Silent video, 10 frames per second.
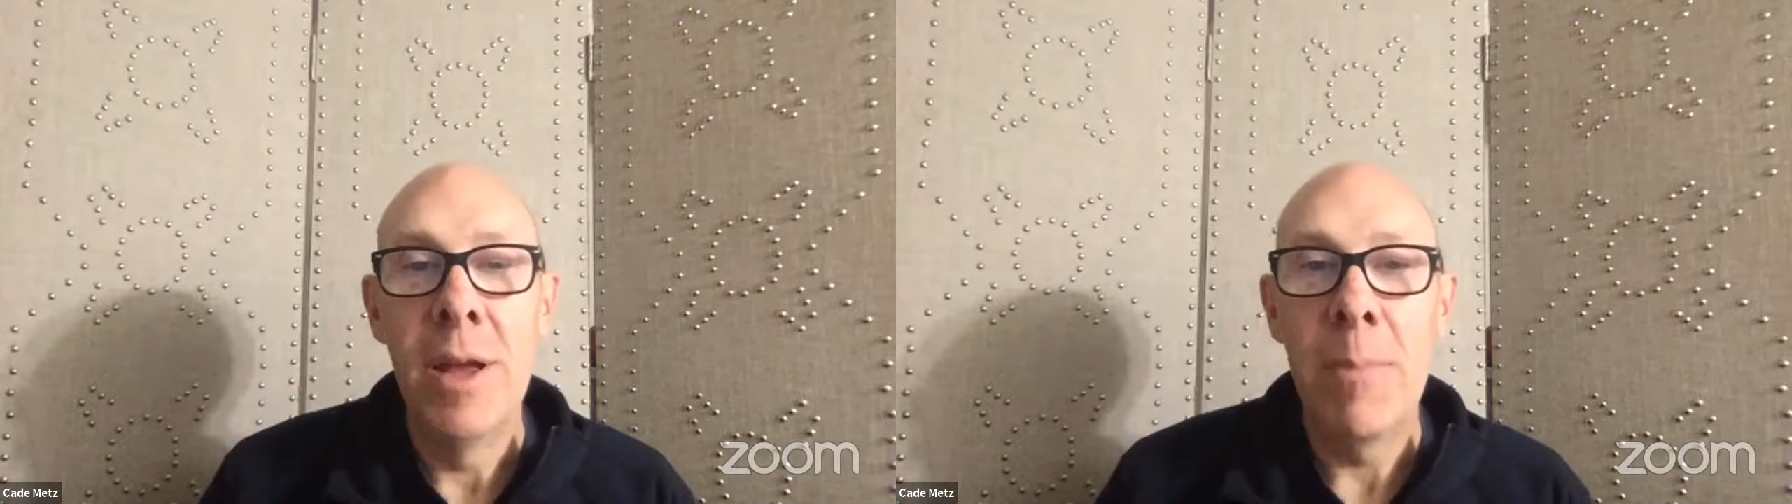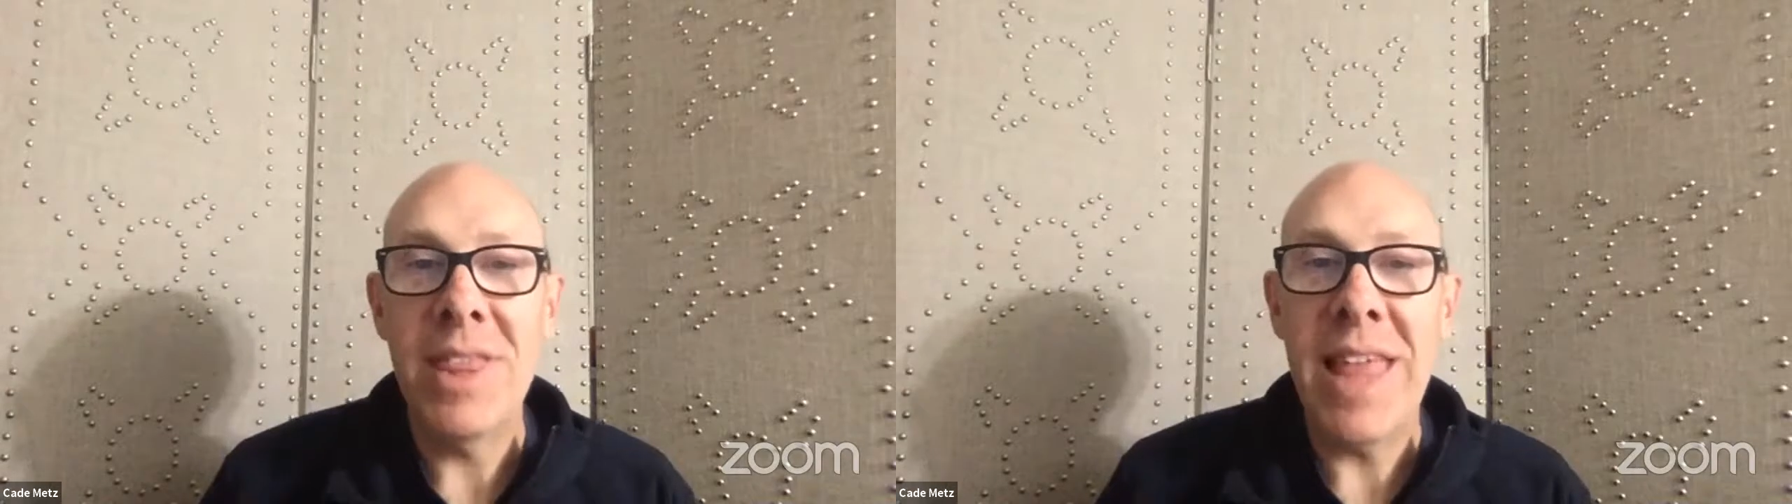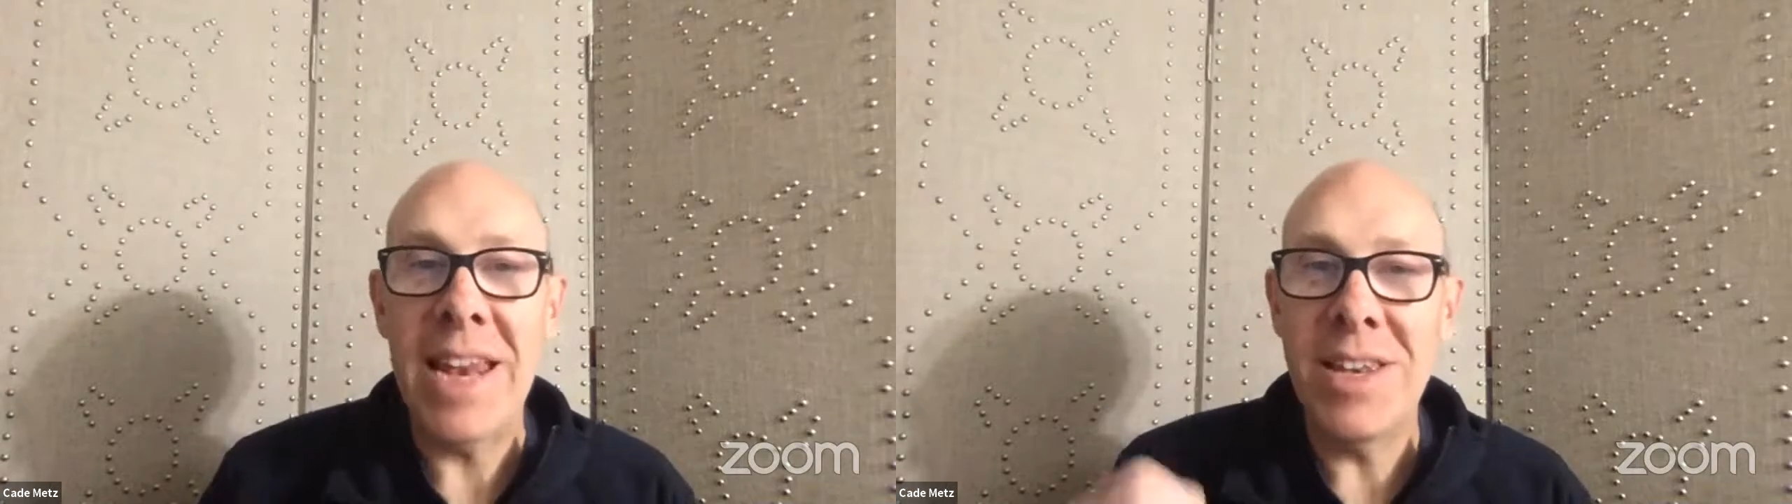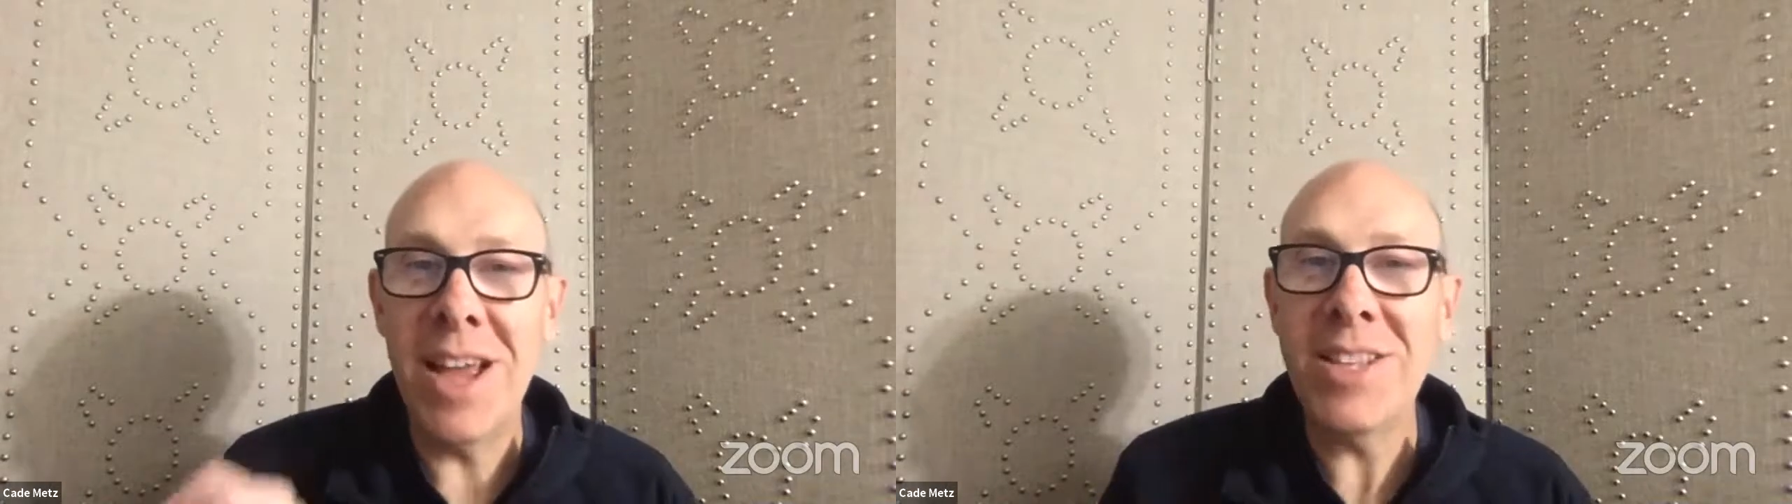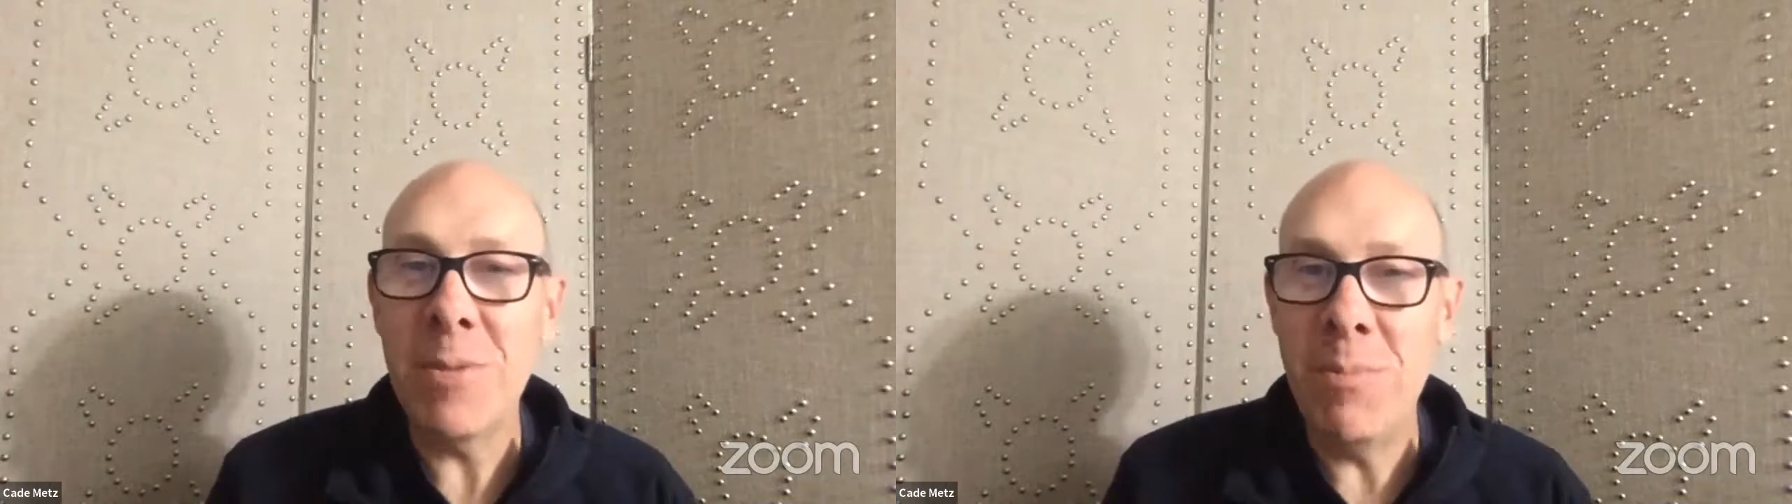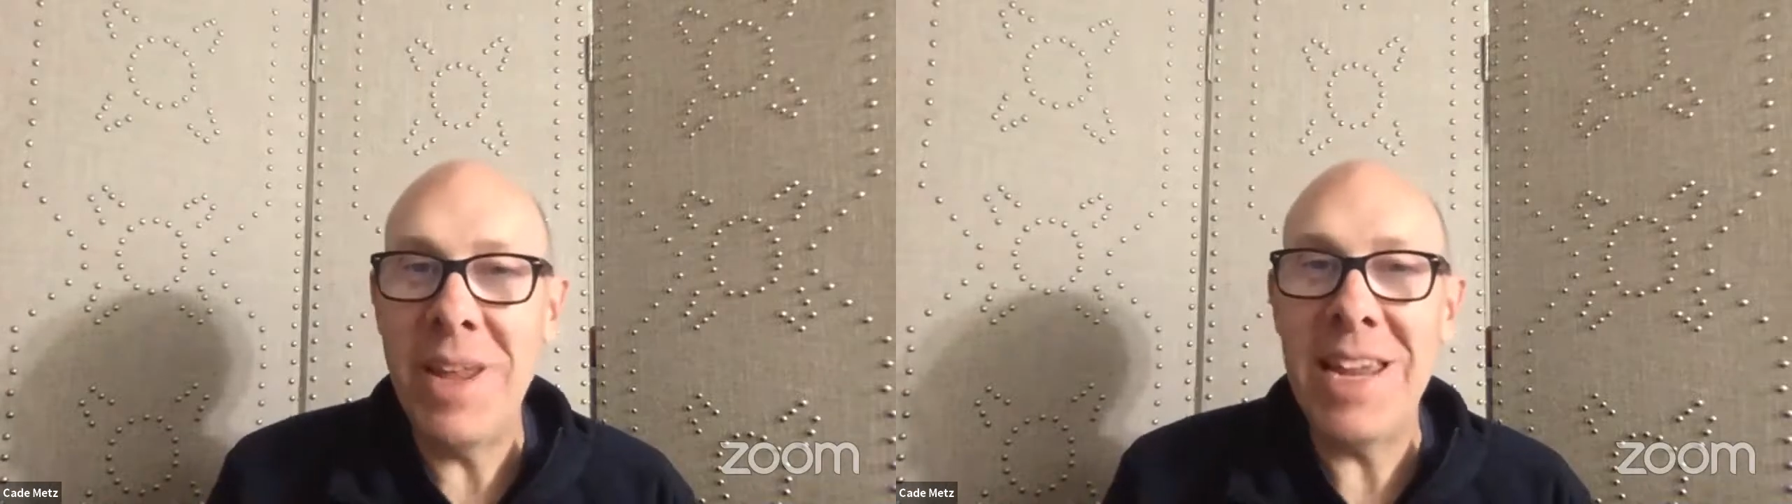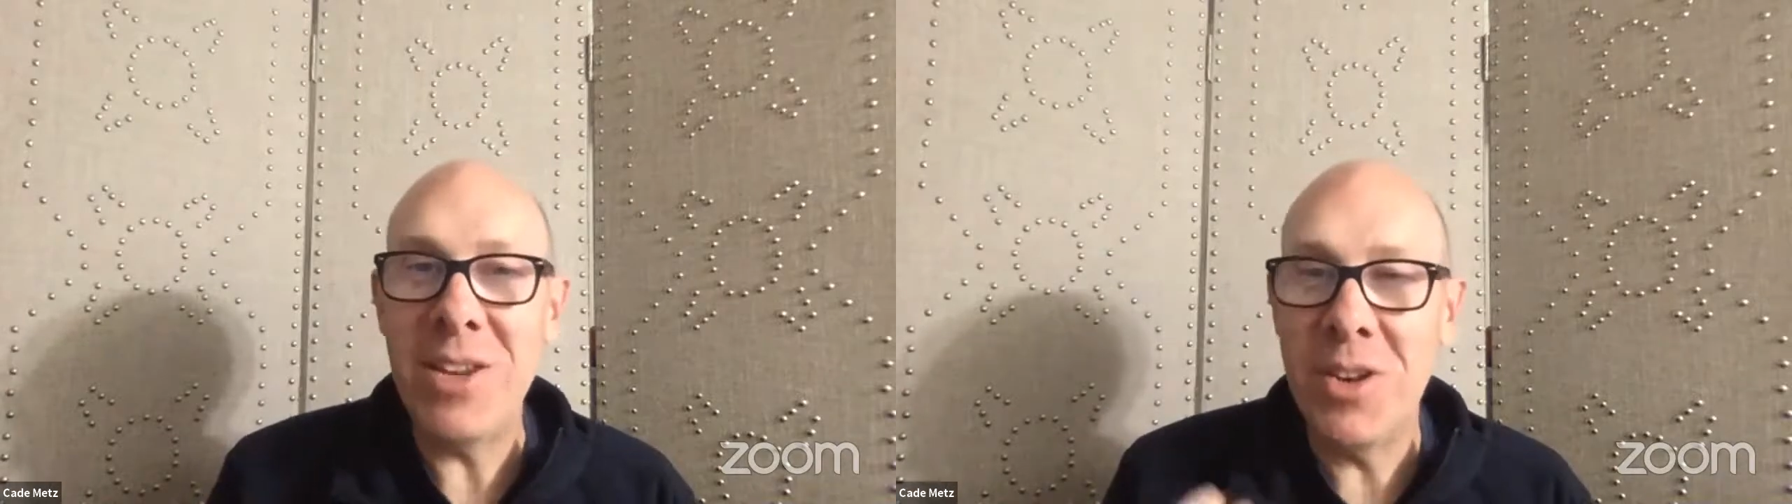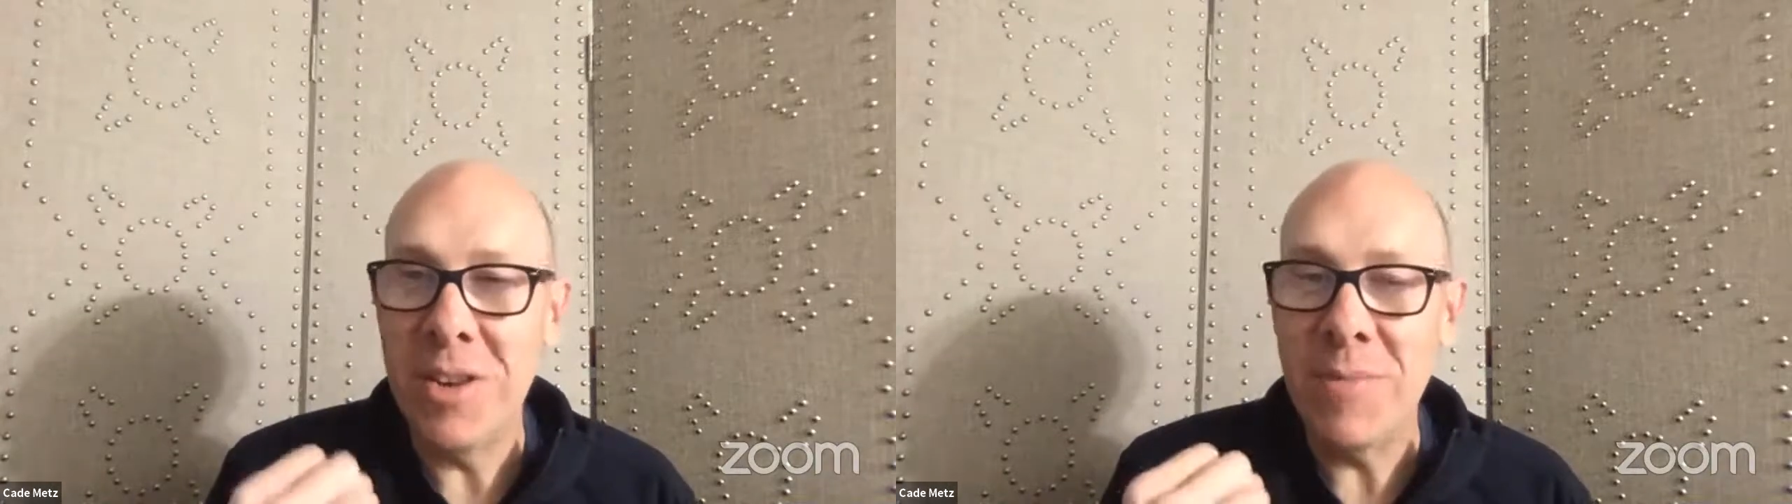but that doesn't mean